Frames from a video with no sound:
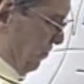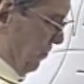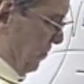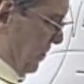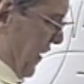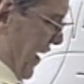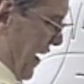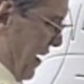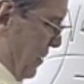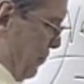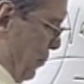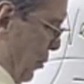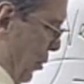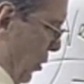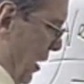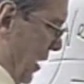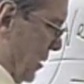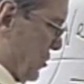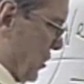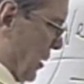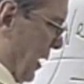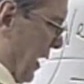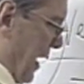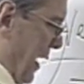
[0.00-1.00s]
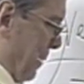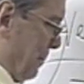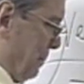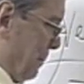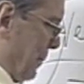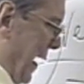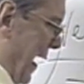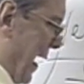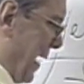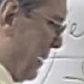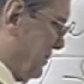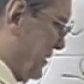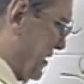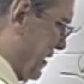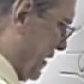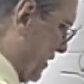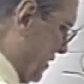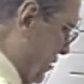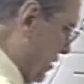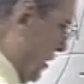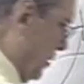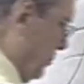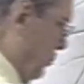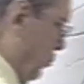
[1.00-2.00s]
And proselyte
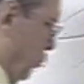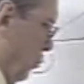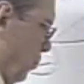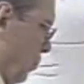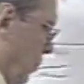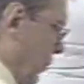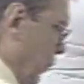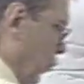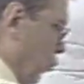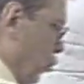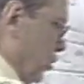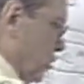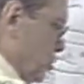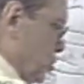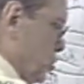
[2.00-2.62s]
baptism was